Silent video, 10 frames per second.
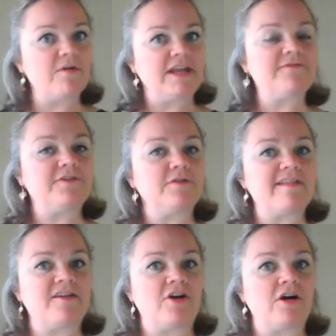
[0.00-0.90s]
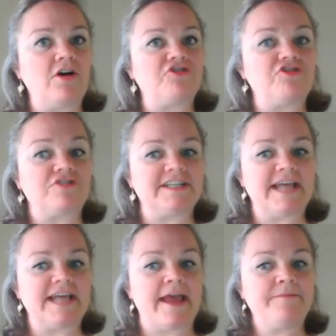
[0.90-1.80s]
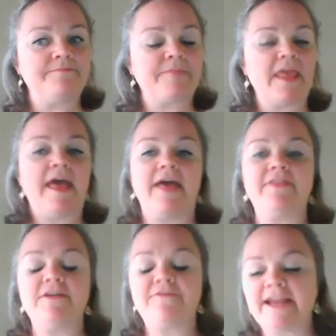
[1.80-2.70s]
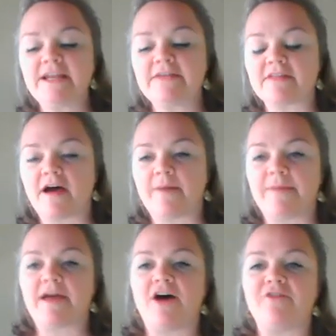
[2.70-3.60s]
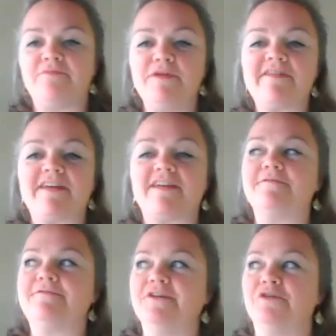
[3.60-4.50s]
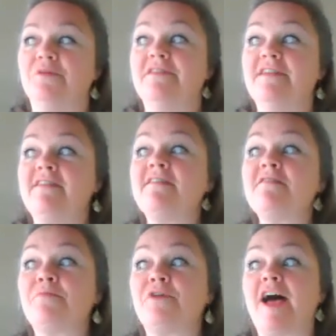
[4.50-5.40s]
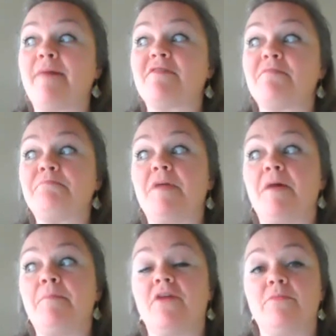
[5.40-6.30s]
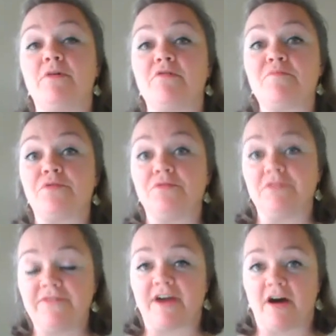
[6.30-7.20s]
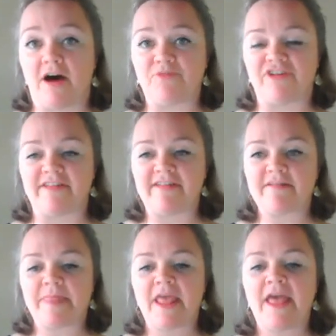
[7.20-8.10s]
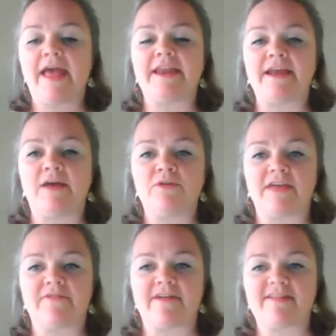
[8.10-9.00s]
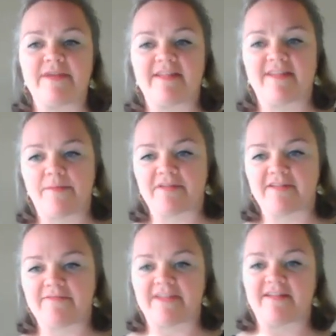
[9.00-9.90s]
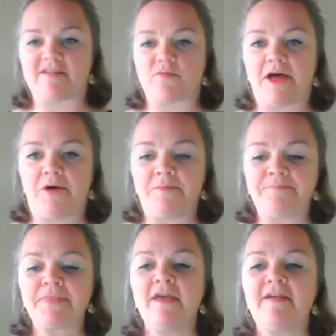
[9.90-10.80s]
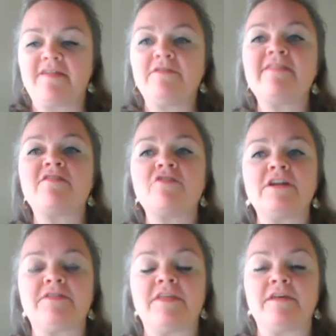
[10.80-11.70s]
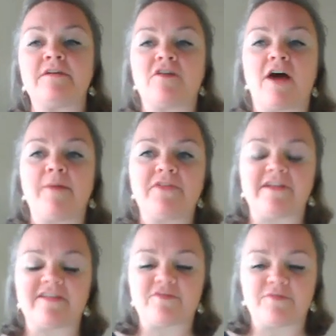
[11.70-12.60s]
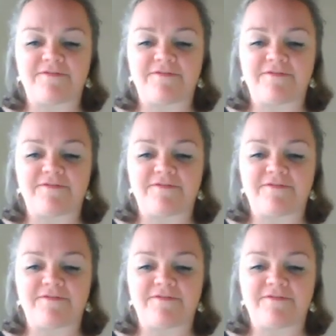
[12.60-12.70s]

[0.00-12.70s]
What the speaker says: an influence in our culture today. And then finally, the topic of music and film. This is perhaps among the most prolific options, and I will give us some examples of this as well. So let's start at the top of the list with